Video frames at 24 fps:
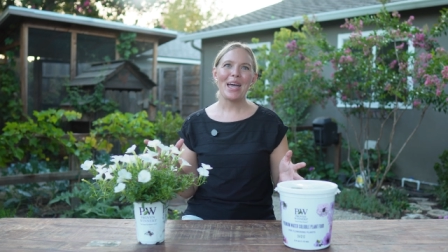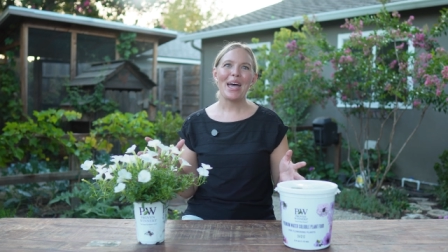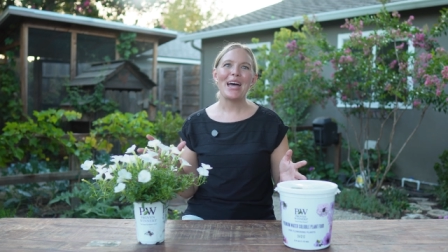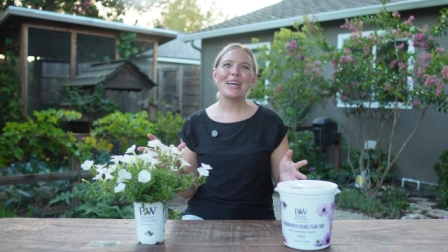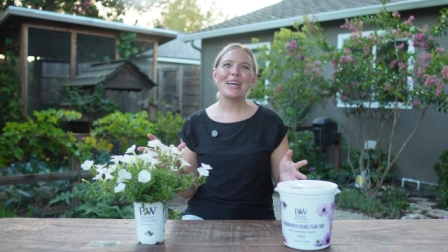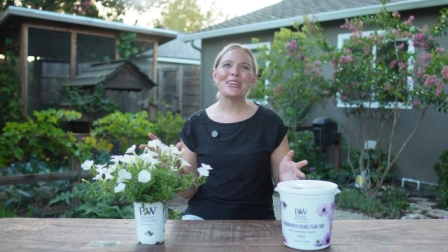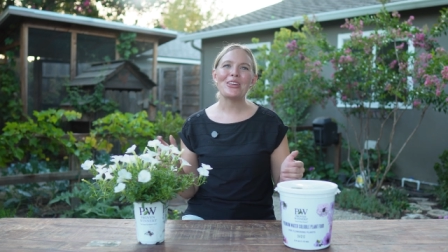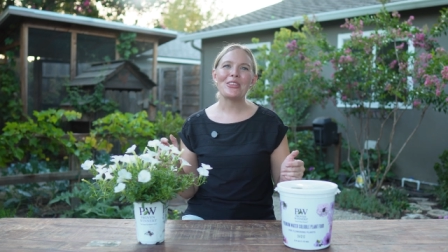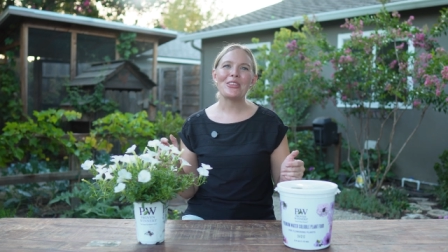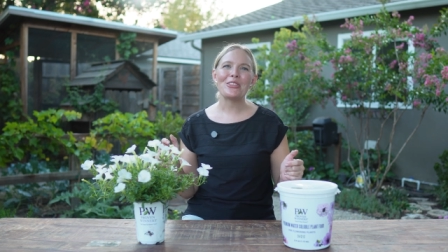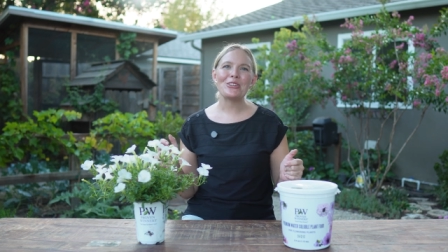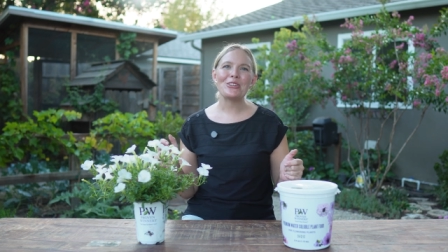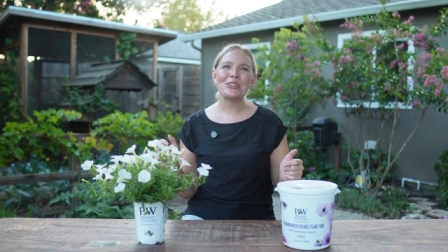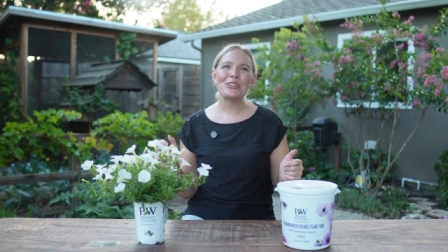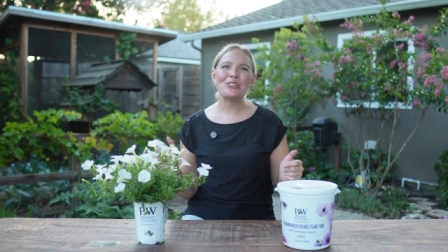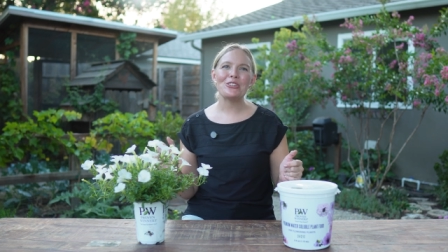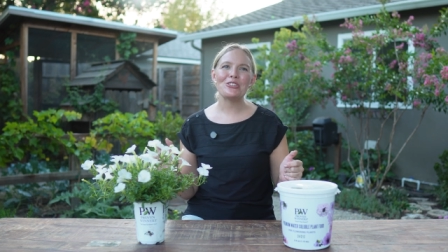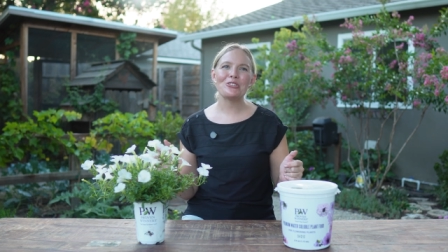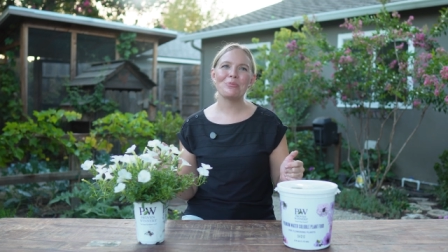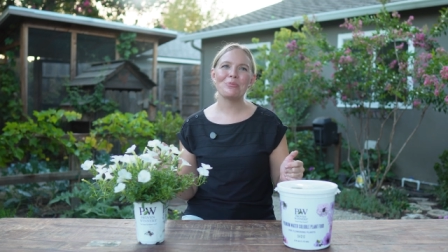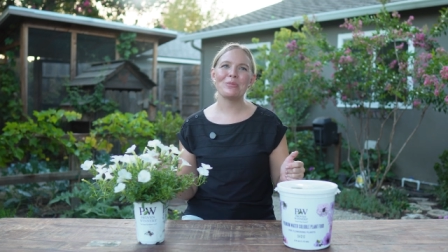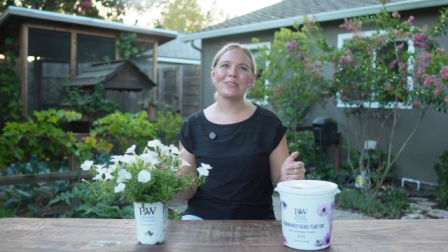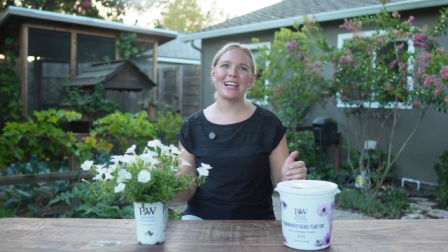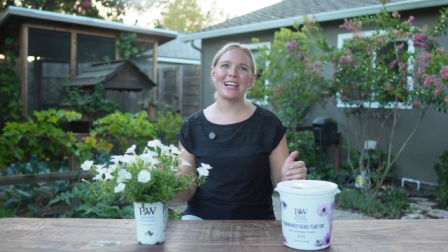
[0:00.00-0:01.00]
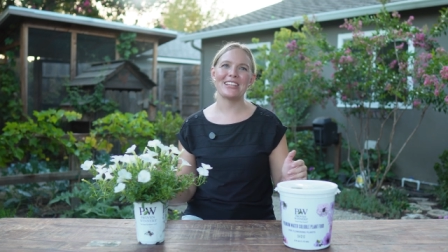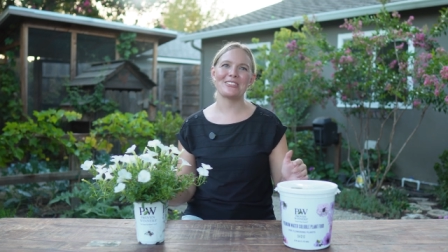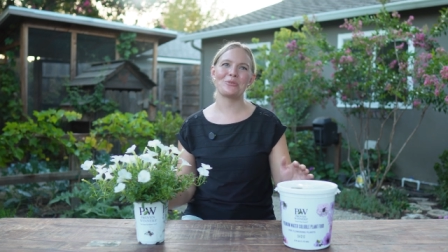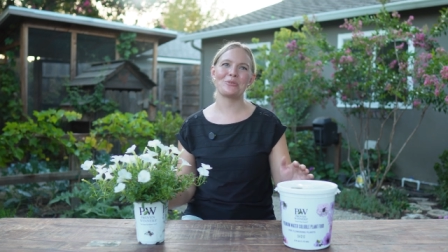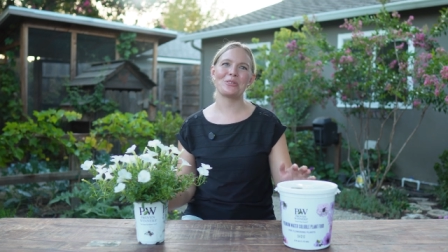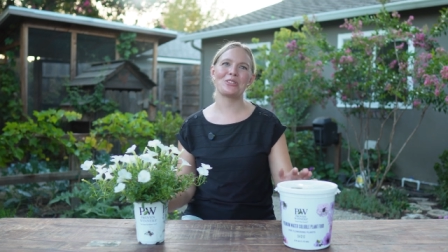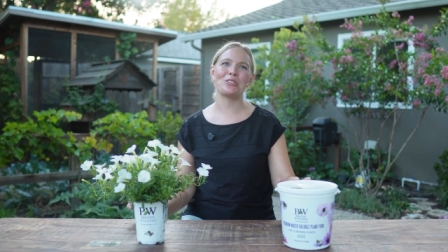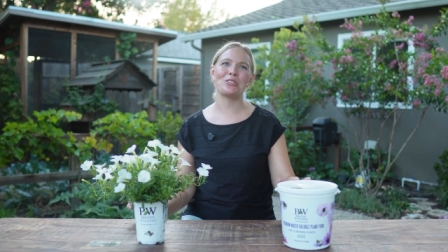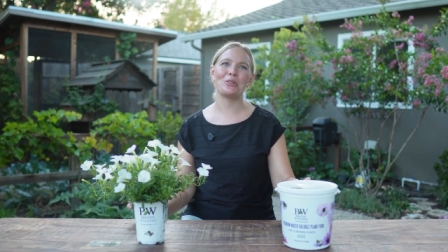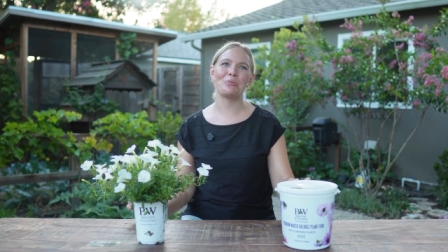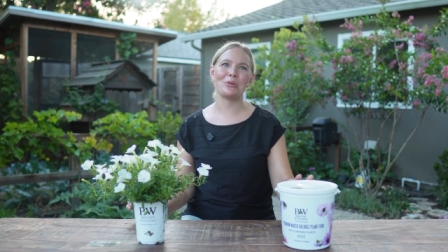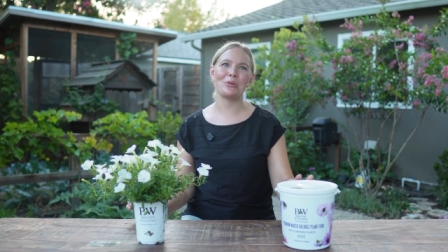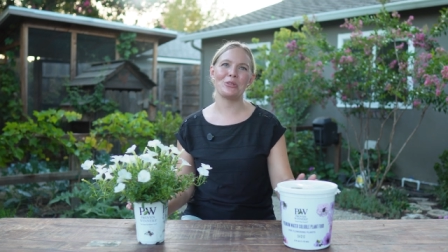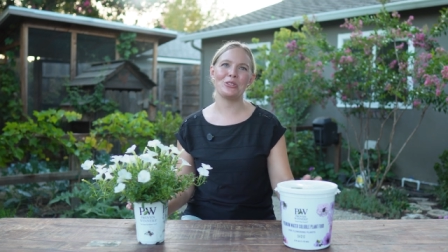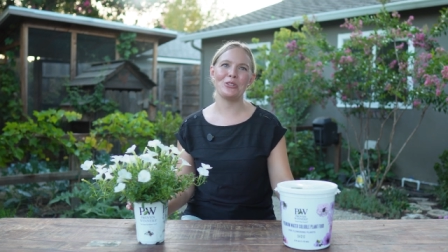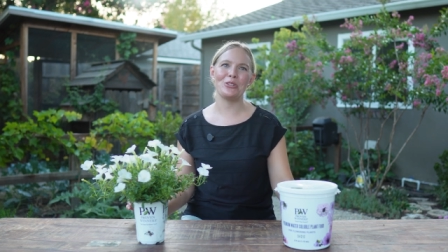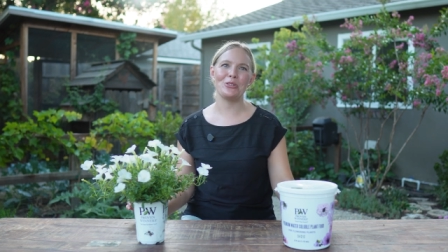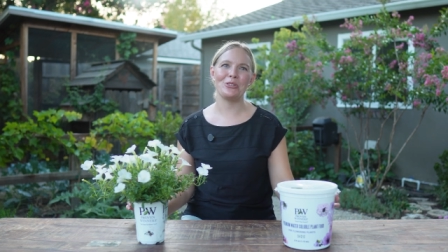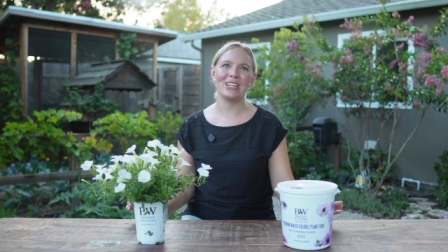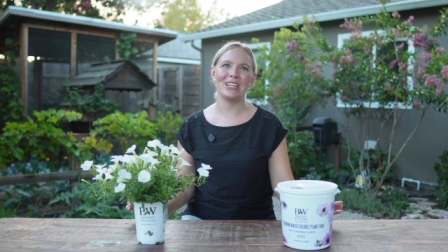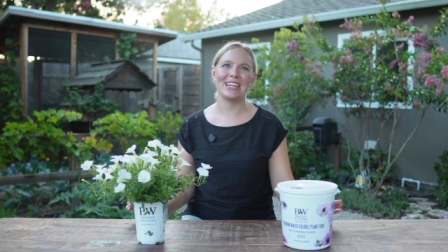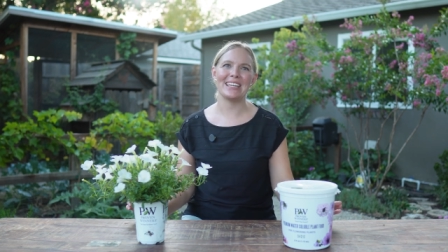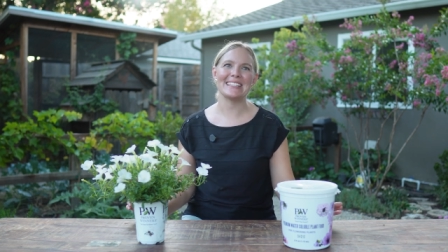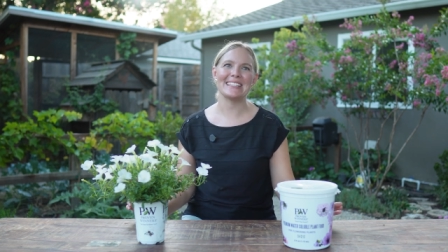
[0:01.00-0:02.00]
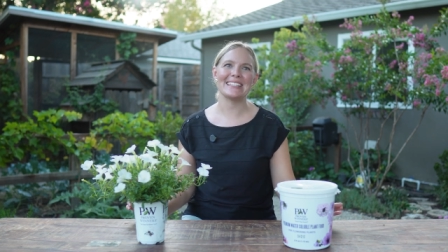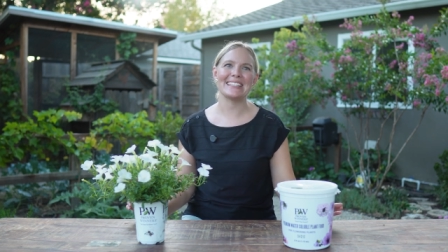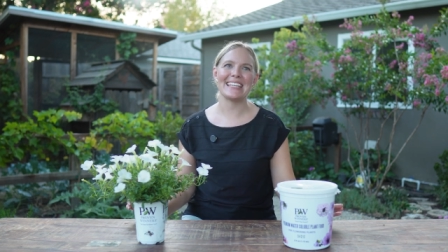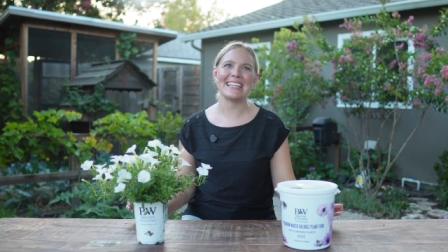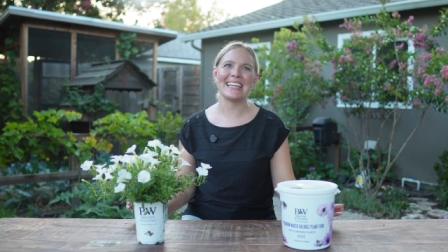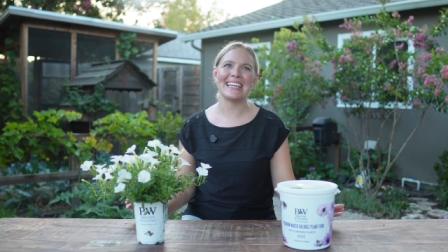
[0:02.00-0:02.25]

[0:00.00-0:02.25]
Another huge plus with Supertunias